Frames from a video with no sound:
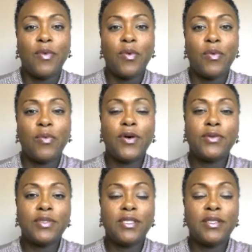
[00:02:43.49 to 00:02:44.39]

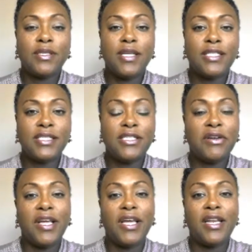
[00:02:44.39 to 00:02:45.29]
won't
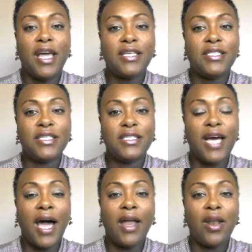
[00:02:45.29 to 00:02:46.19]
necessarily engage in a
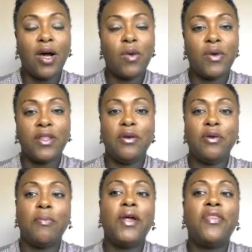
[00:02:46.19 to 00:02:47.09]
dialogue with
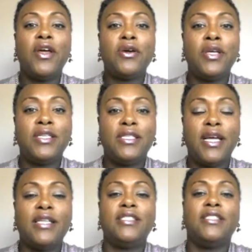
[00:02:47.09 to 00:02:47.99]
you, but they'll
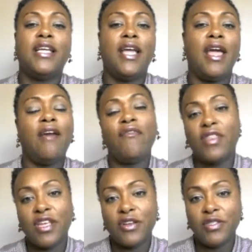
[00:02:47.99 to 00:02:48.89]
instead just take
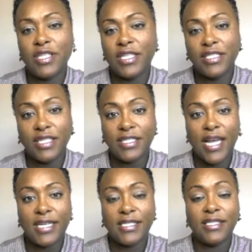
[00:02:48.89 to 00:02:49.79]
everything you say just
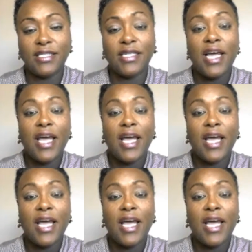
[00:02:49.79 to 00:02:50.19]
as is